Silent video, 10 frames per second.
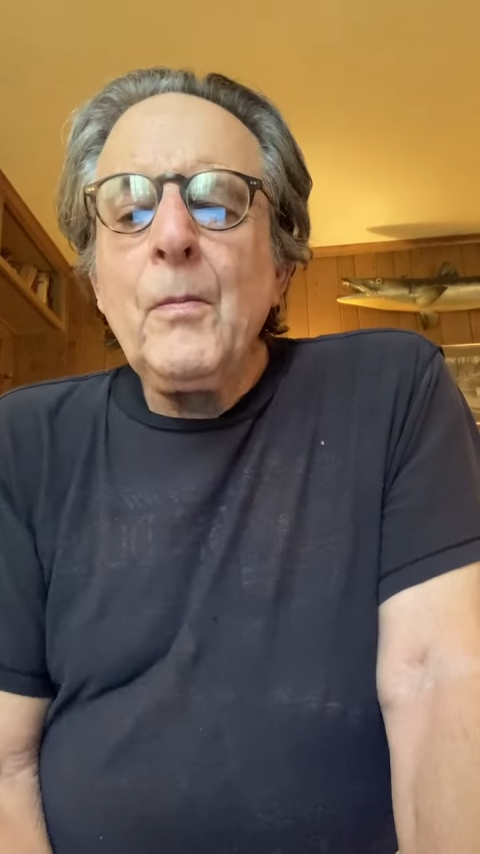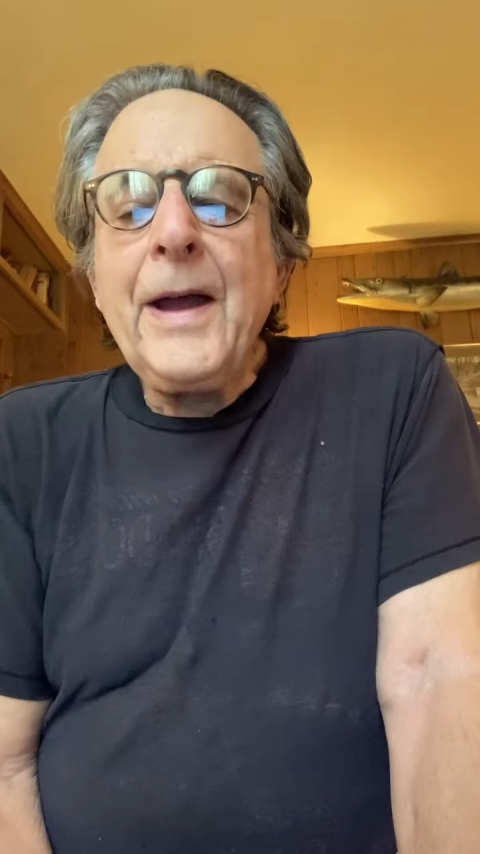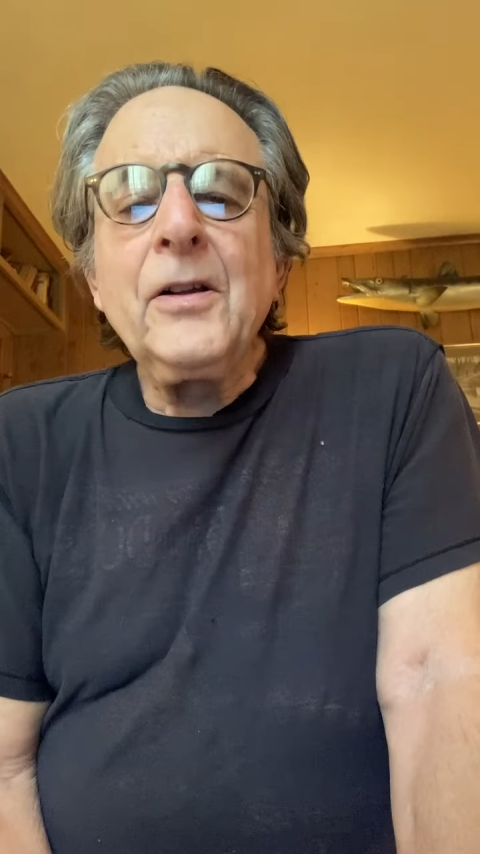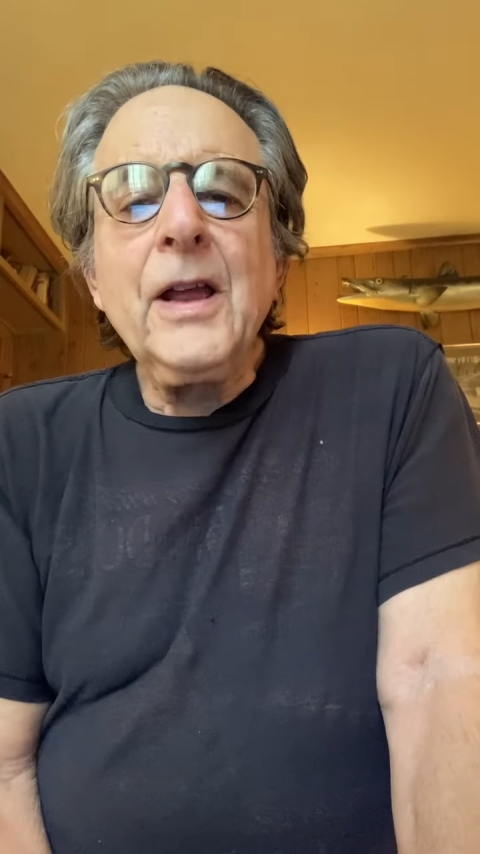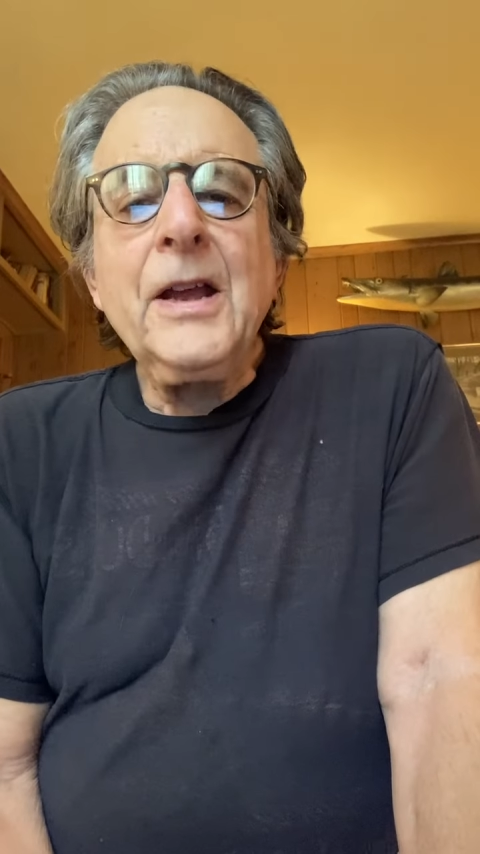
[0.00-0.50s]

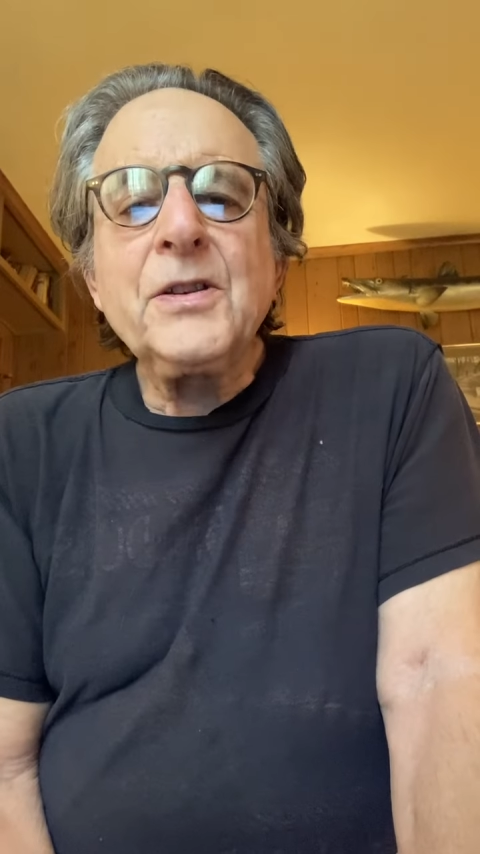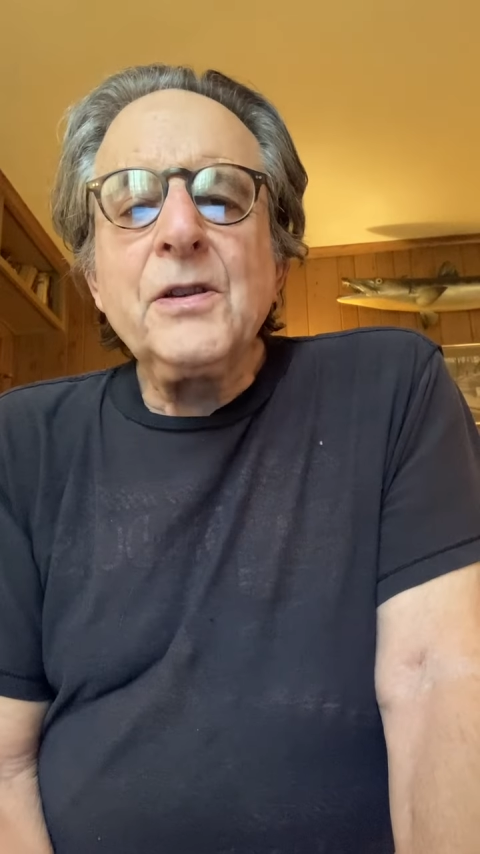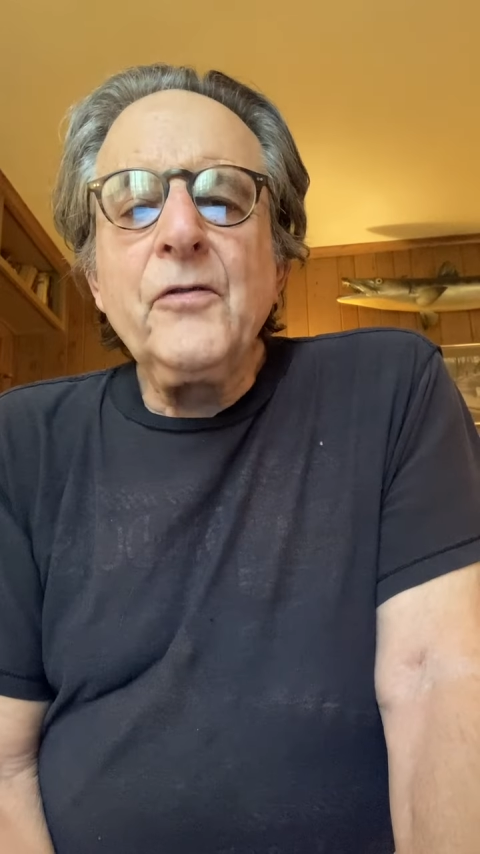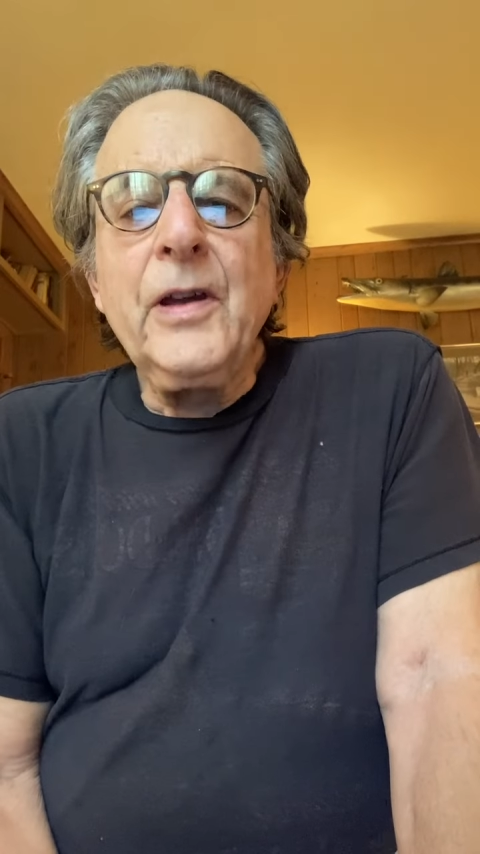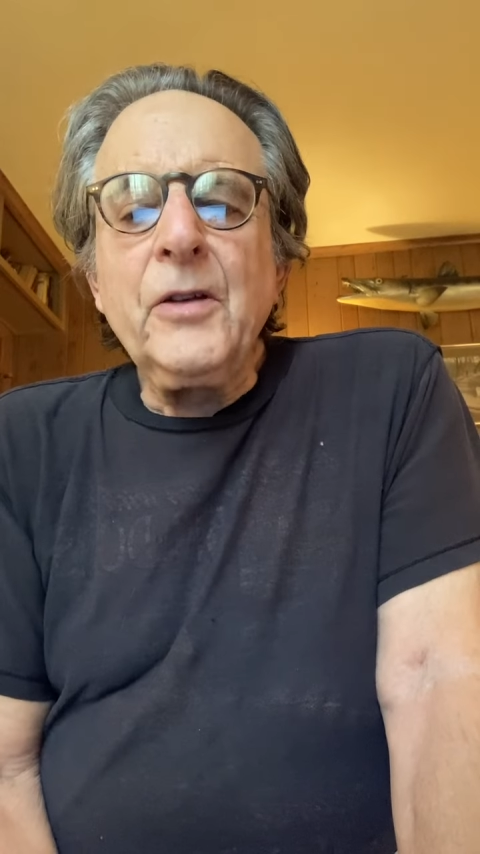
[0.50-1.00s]
Michael H.
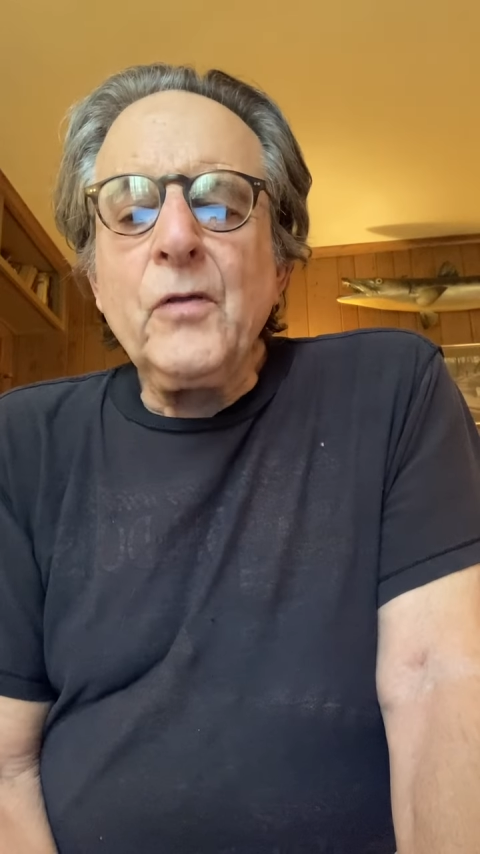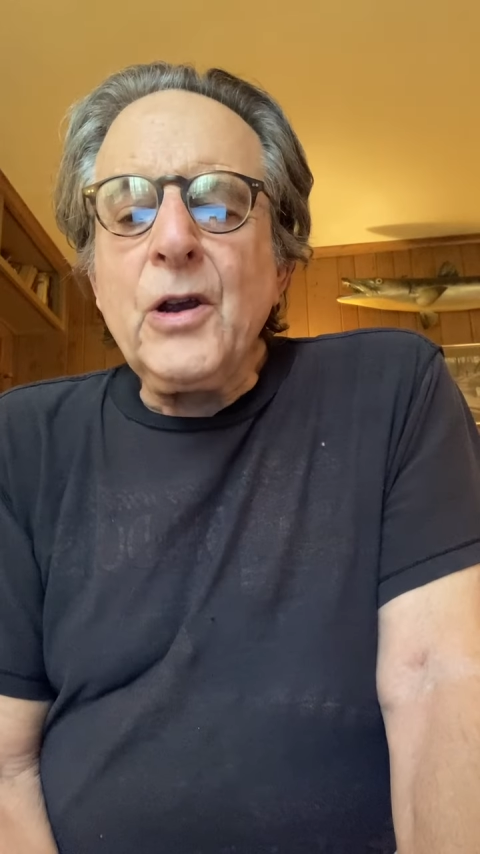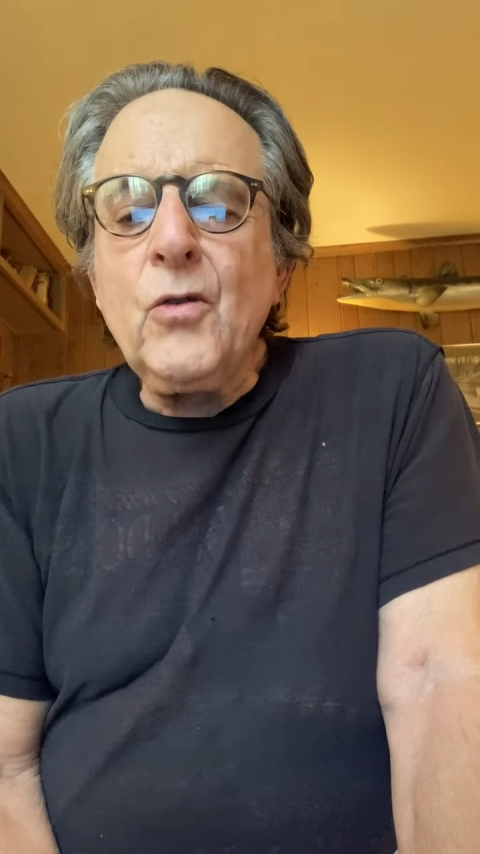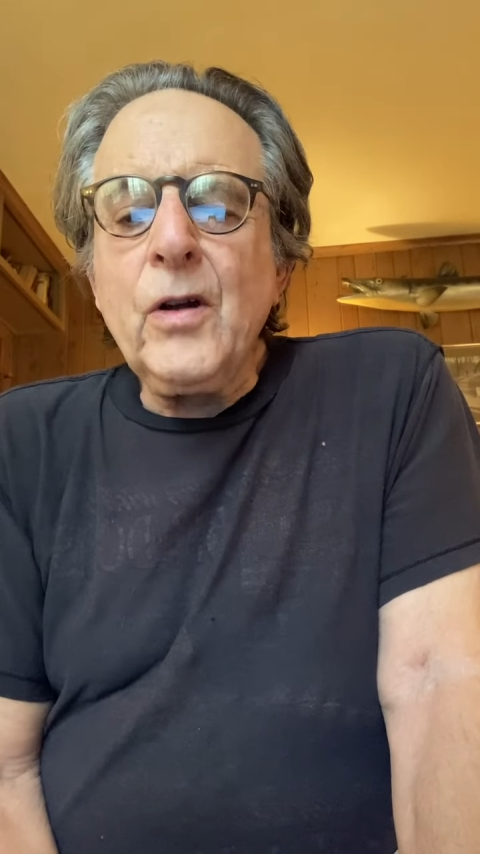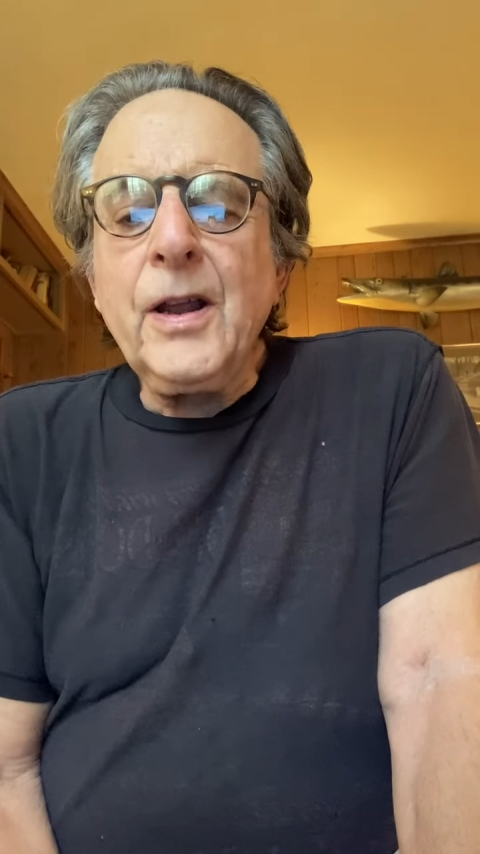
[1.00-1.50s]
Levin
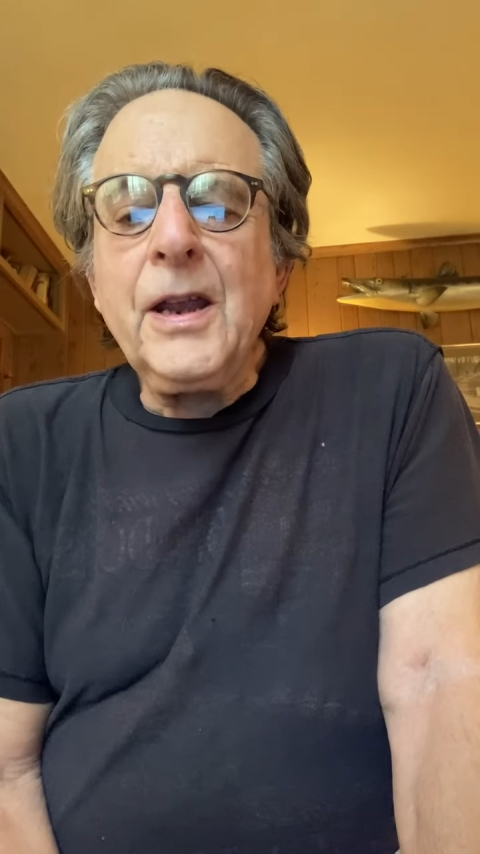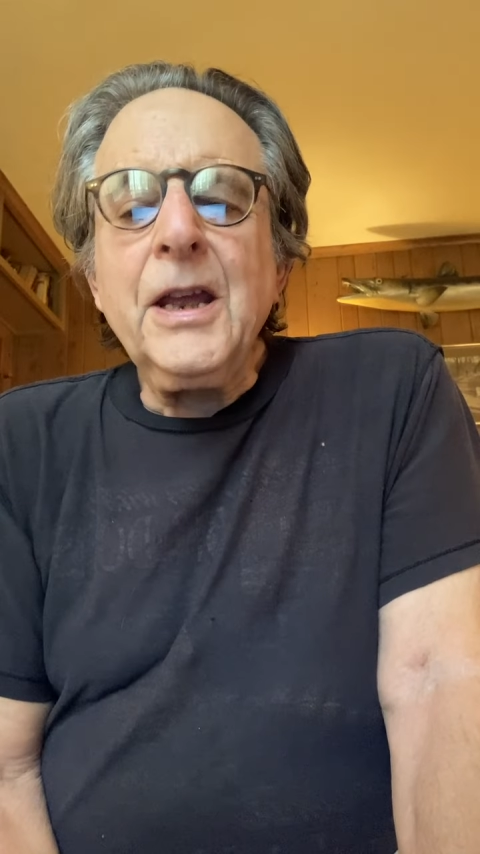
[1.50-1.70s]
recording